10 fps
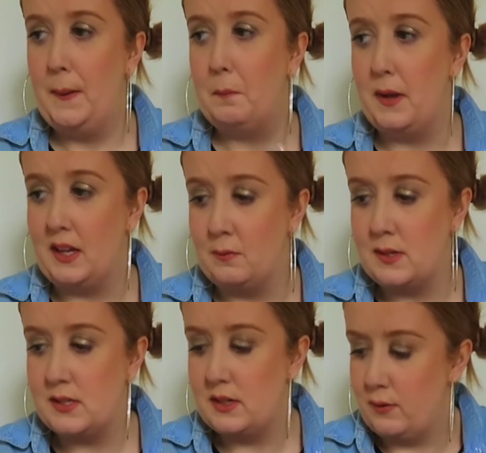
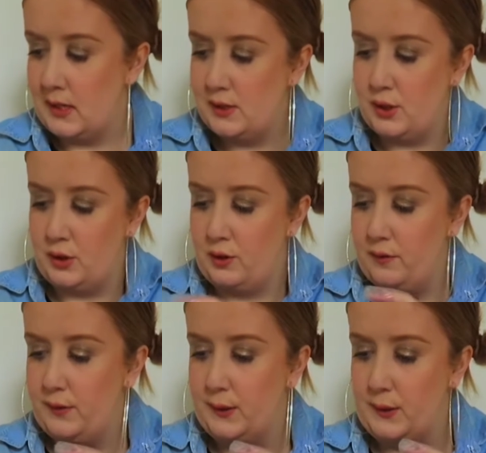pigmented ones, so not
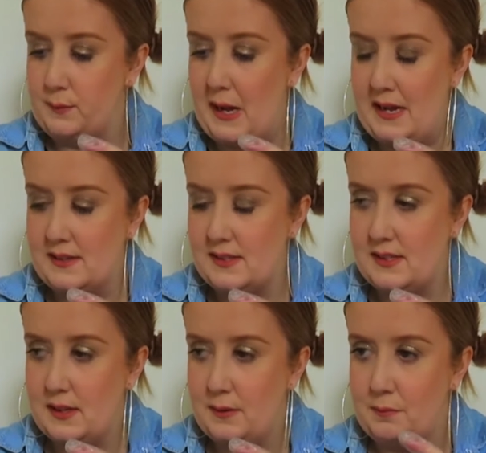fill them
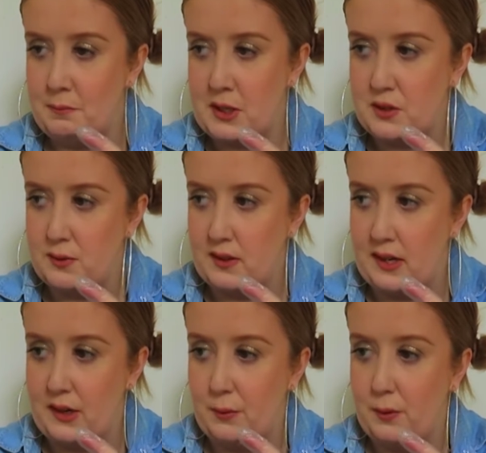as much with
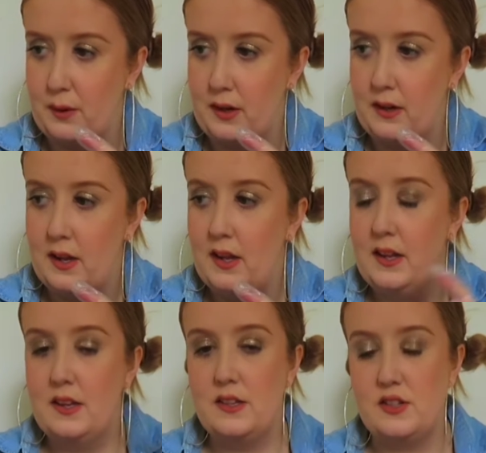like water,
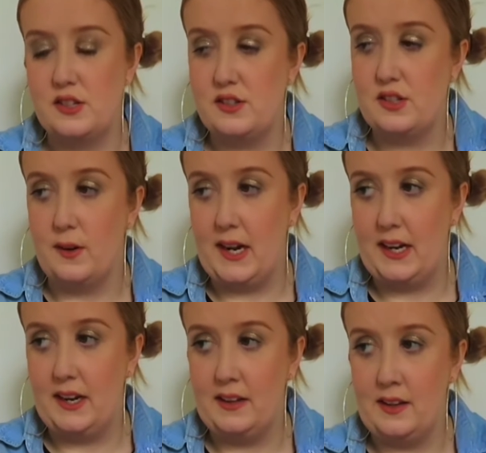just so I
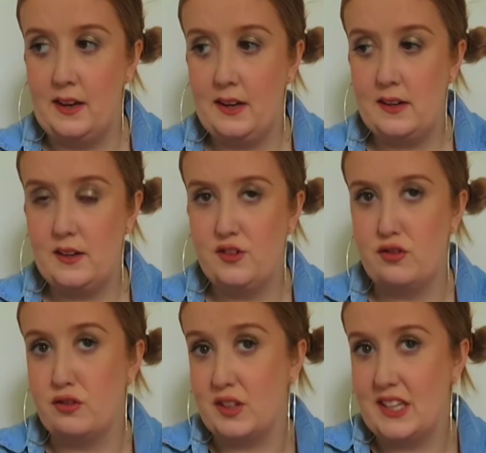can like
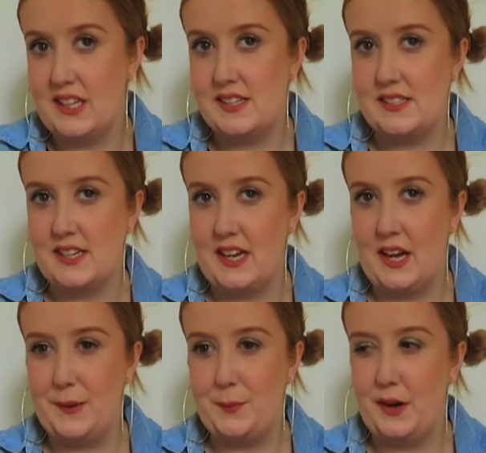really see
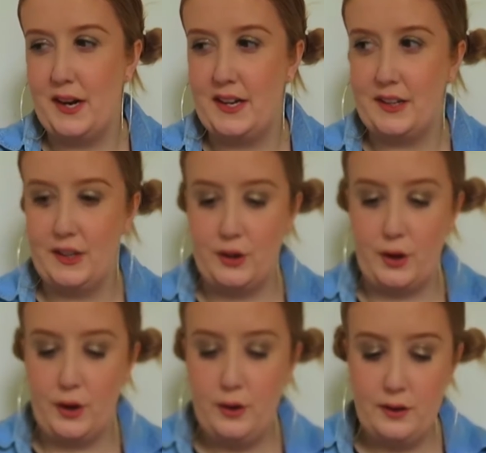how bright it can
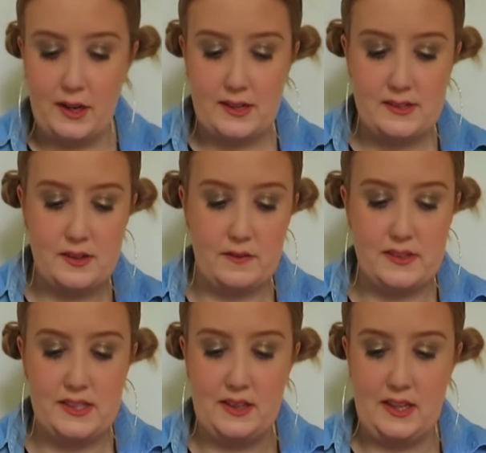go. Like
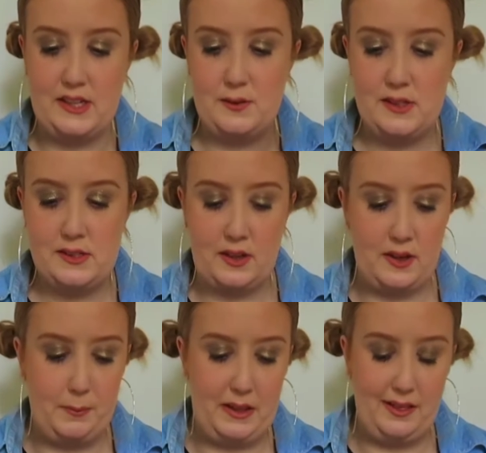obviously these ones are going
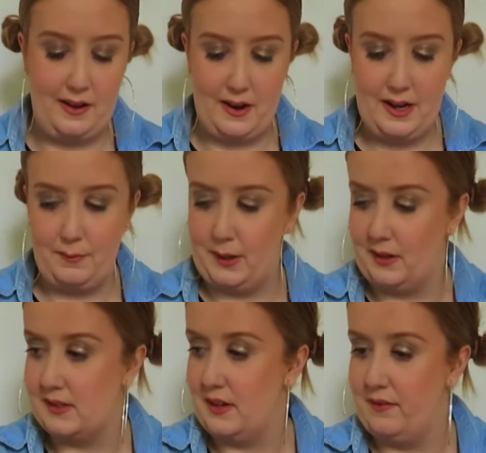to be light
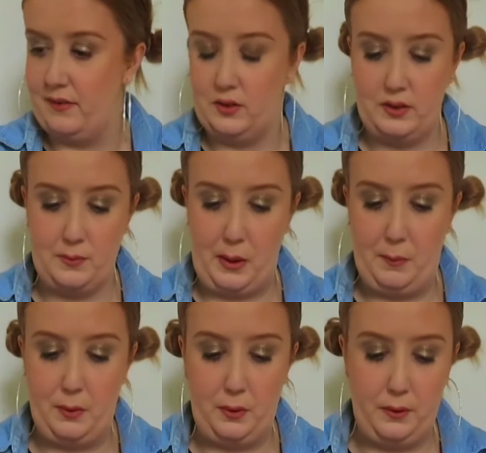because I filled them
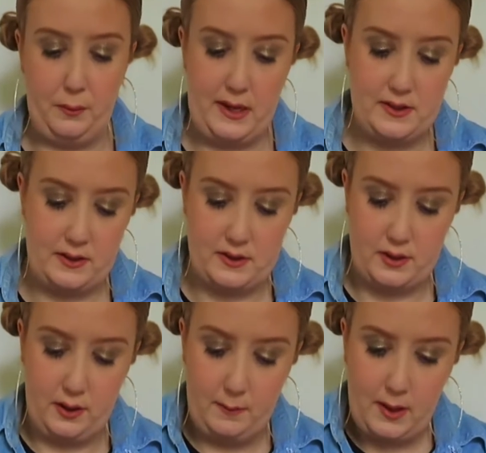up all the way to the
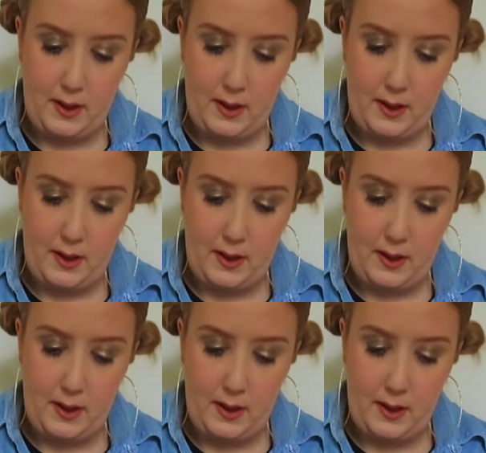top.